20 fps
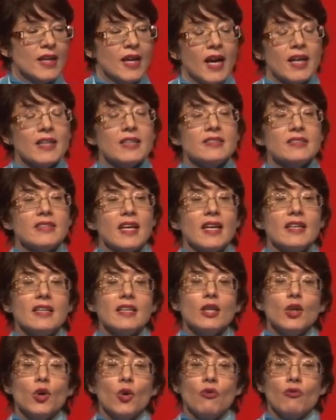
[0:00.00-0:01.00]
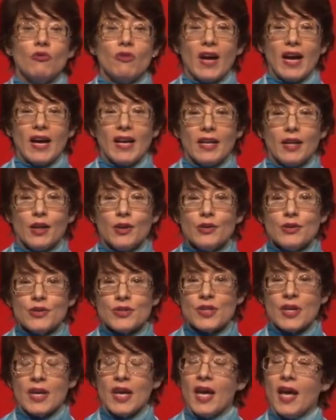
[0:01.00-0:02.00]
understanding your
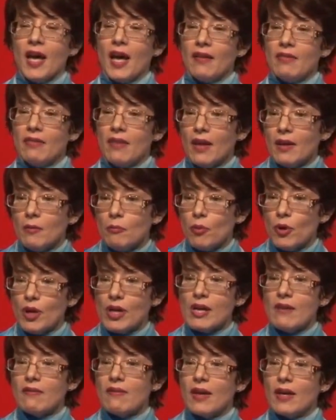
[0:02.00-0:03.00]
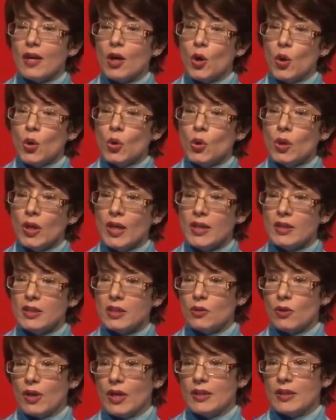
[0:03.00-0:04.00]
values, and then bringing that whole
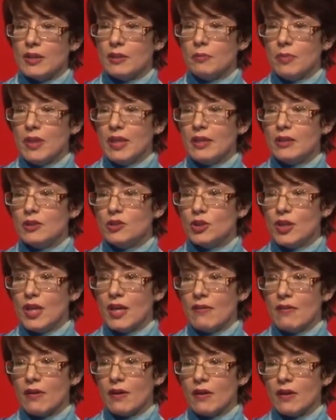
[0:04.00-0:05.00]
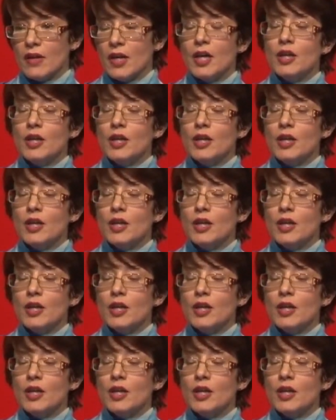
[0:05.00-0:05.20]
integrated being together